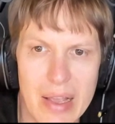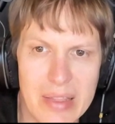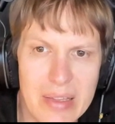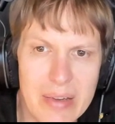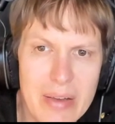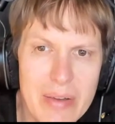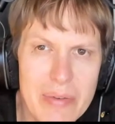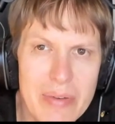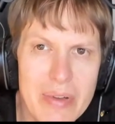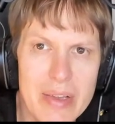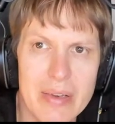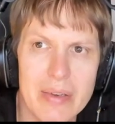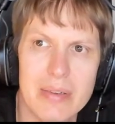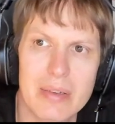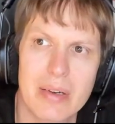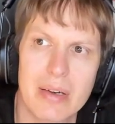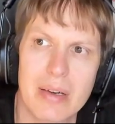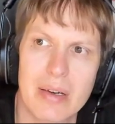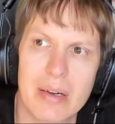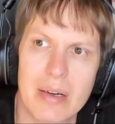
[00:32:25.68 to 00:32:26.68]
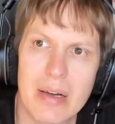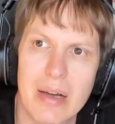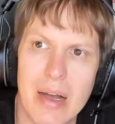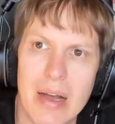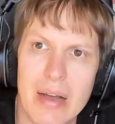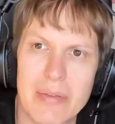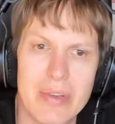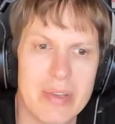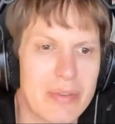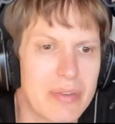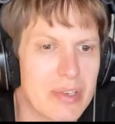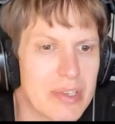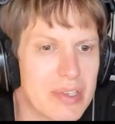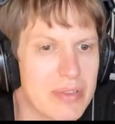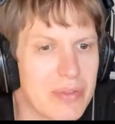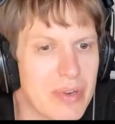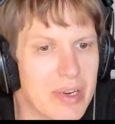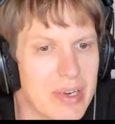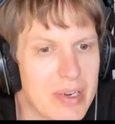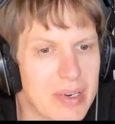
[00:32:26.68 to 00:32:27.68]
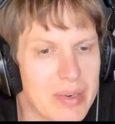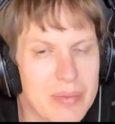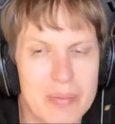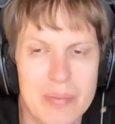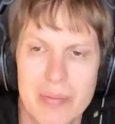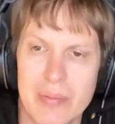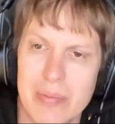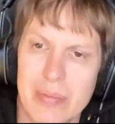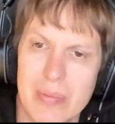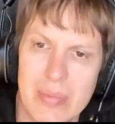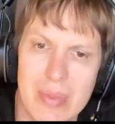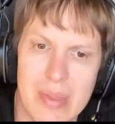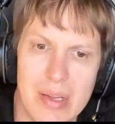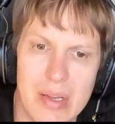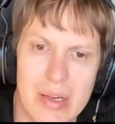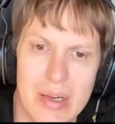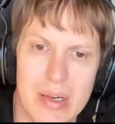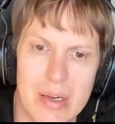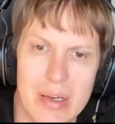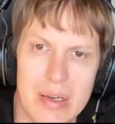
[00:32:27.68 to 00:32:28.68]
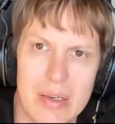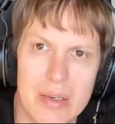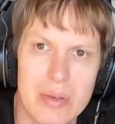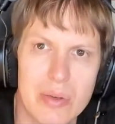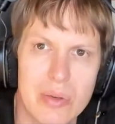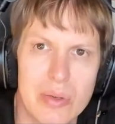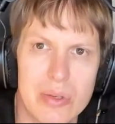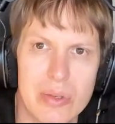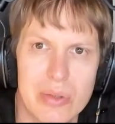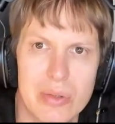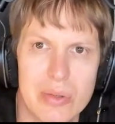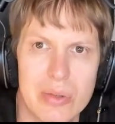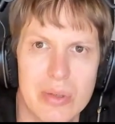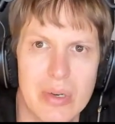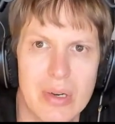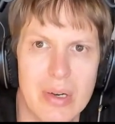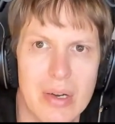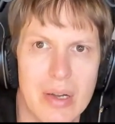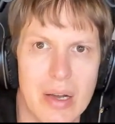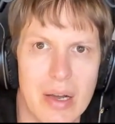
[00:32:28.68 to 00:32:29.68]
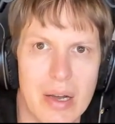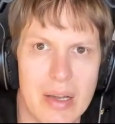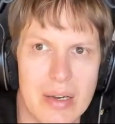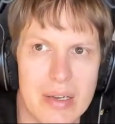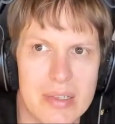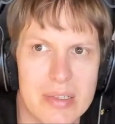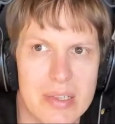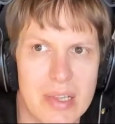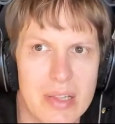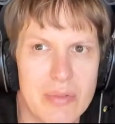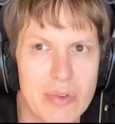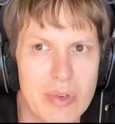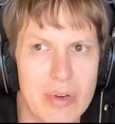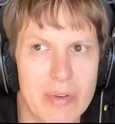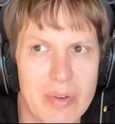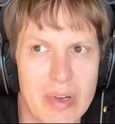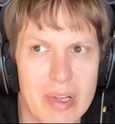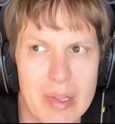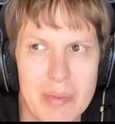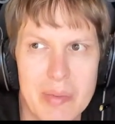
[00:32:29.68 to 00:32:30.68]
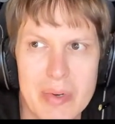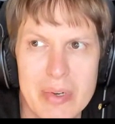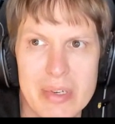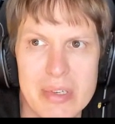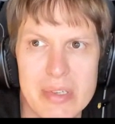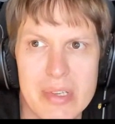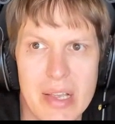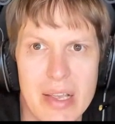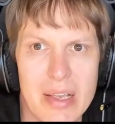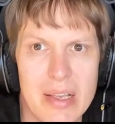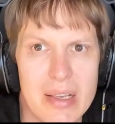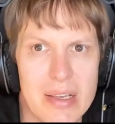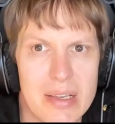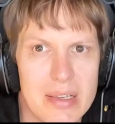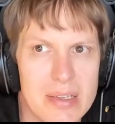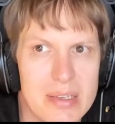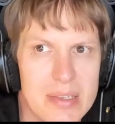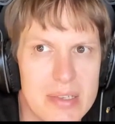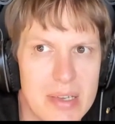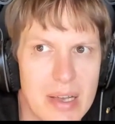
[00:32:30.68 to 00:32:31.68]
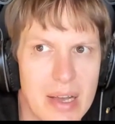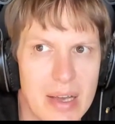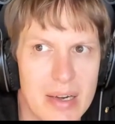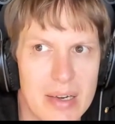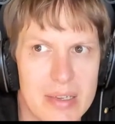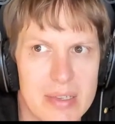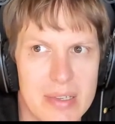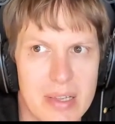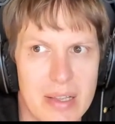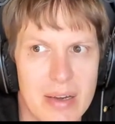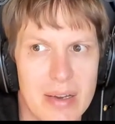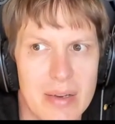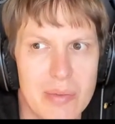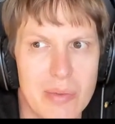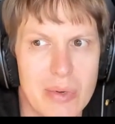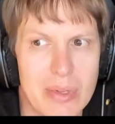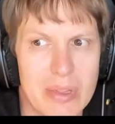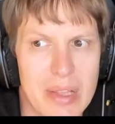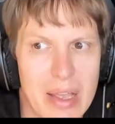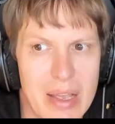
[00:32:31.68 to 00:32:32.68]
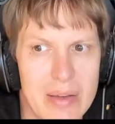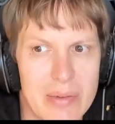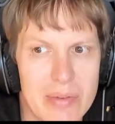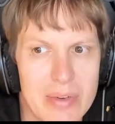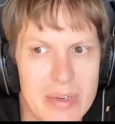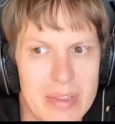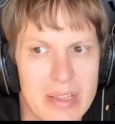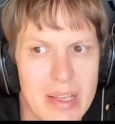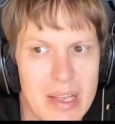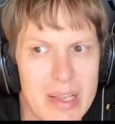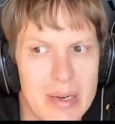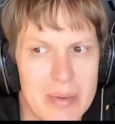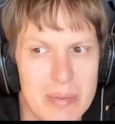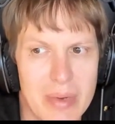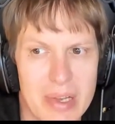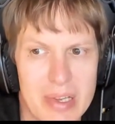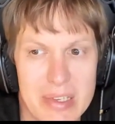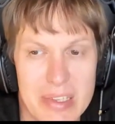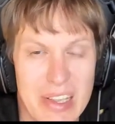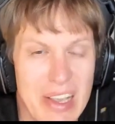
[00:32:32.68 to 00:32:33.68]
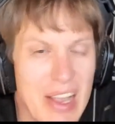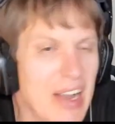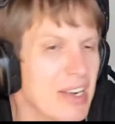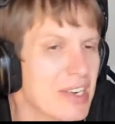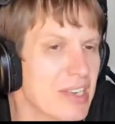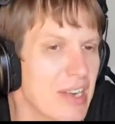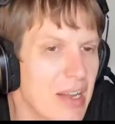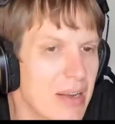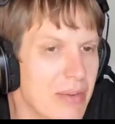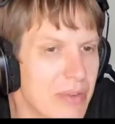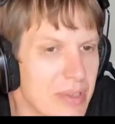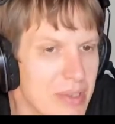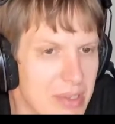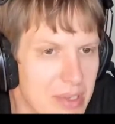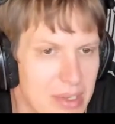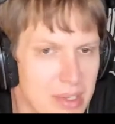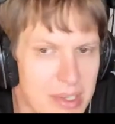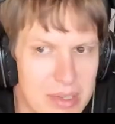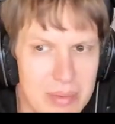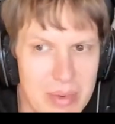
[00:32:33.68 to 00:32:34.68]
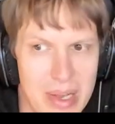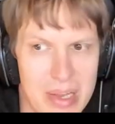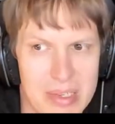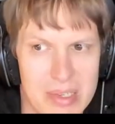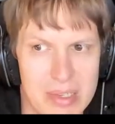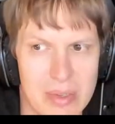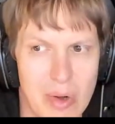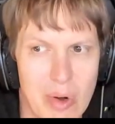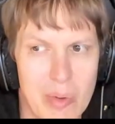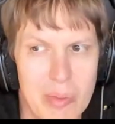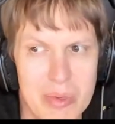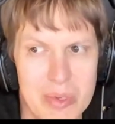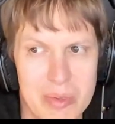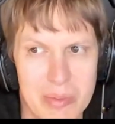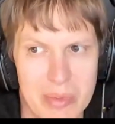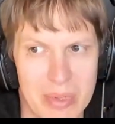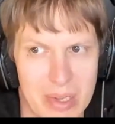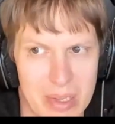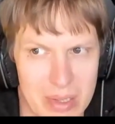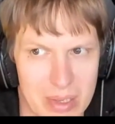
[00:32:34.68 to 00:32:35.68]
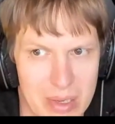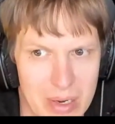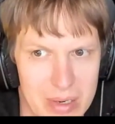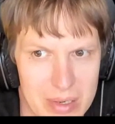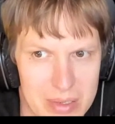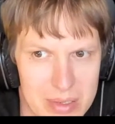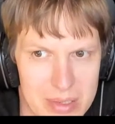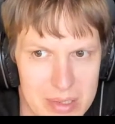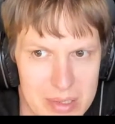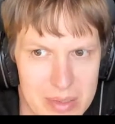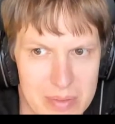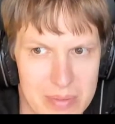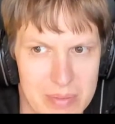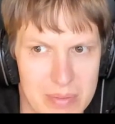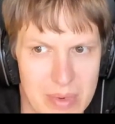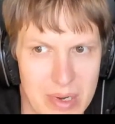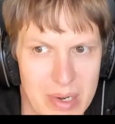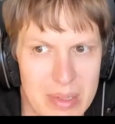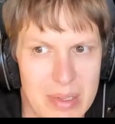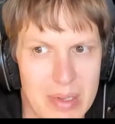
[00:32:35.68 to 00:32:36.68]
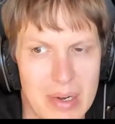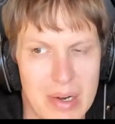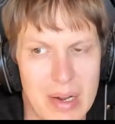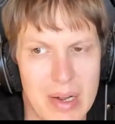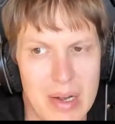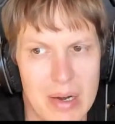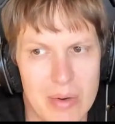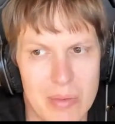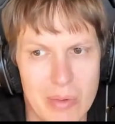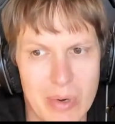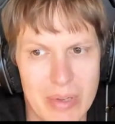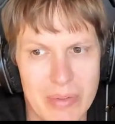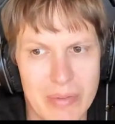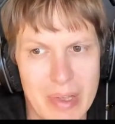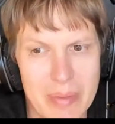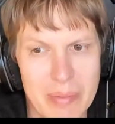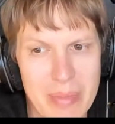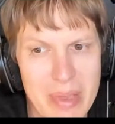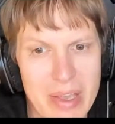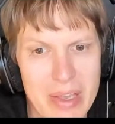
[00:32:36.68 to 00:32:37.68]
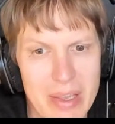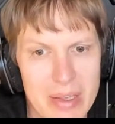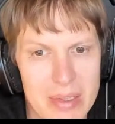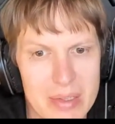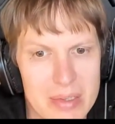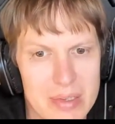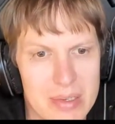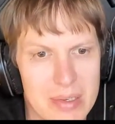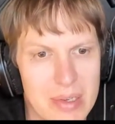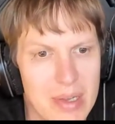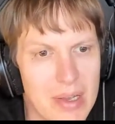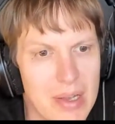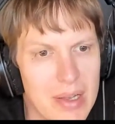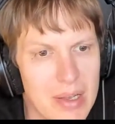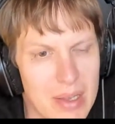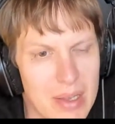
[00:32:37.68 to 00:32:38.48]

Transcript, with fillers: Another thing I think which is very mm, good to understand for developers is understanding what every database, like actually every system has an optimal concurrency, right? What that means